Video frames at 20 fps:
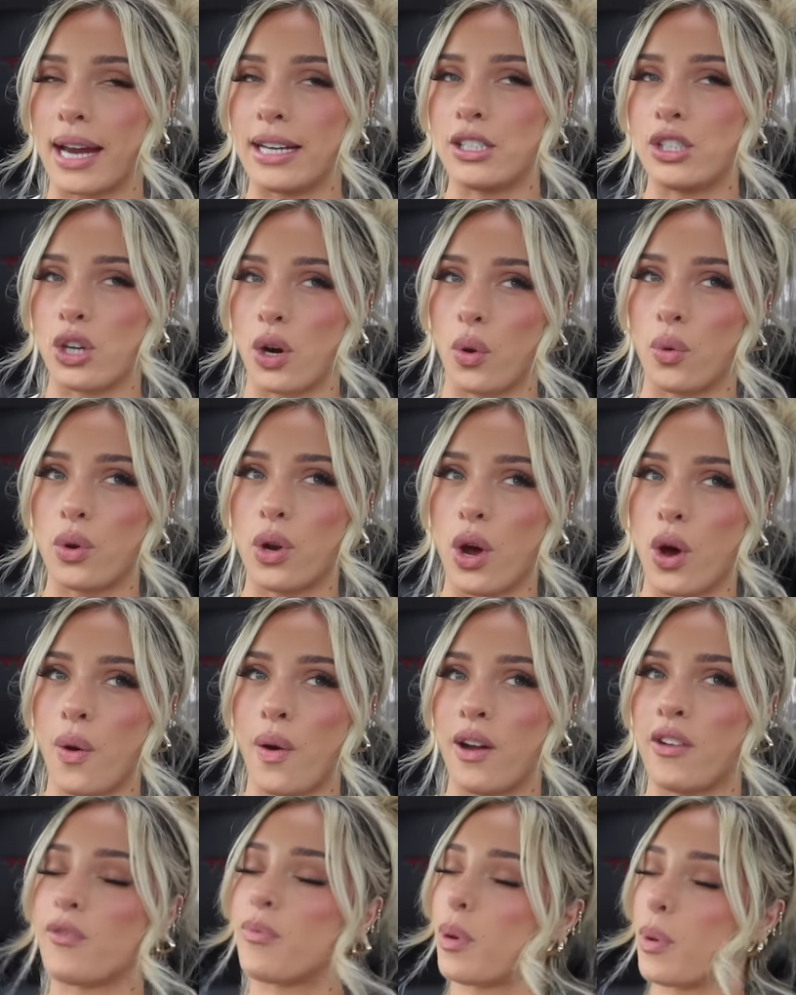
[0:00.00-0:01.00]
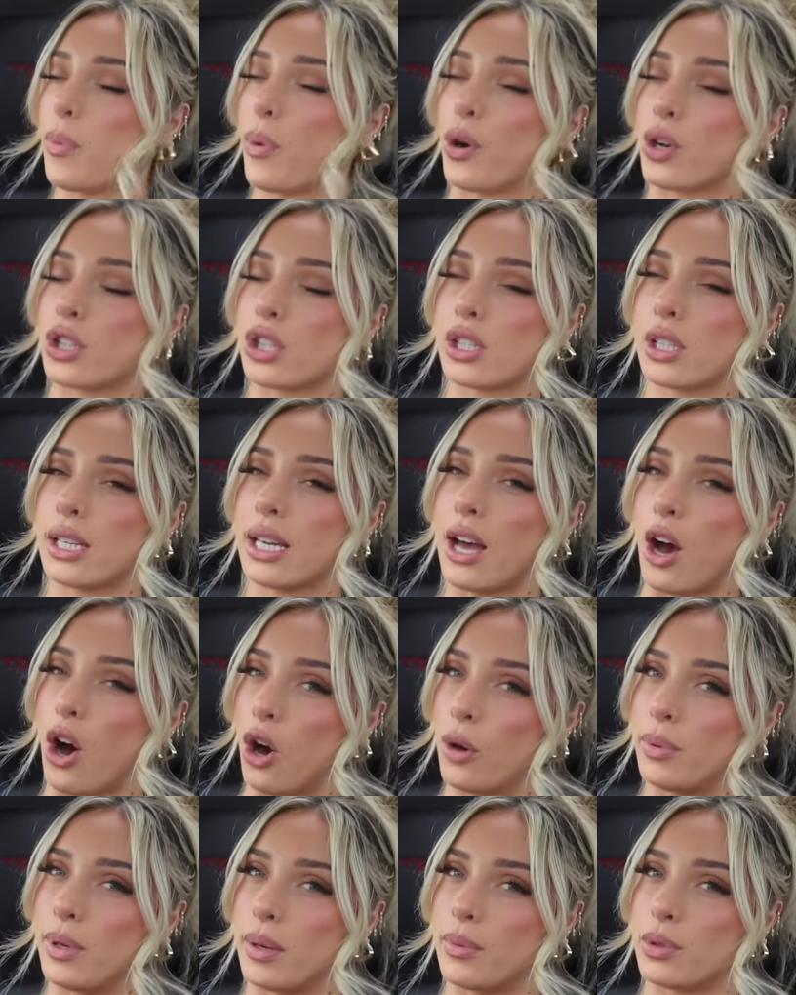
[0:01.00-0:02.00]
I don't know if proportionally
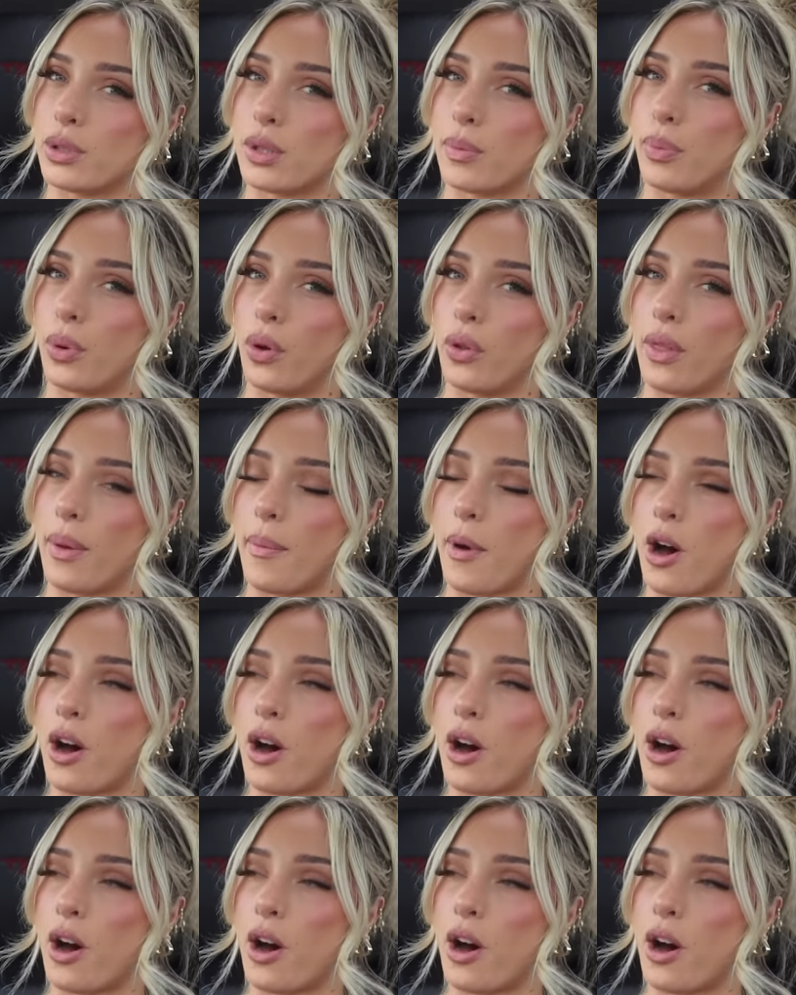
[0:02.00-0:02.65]
I'll be able to pull them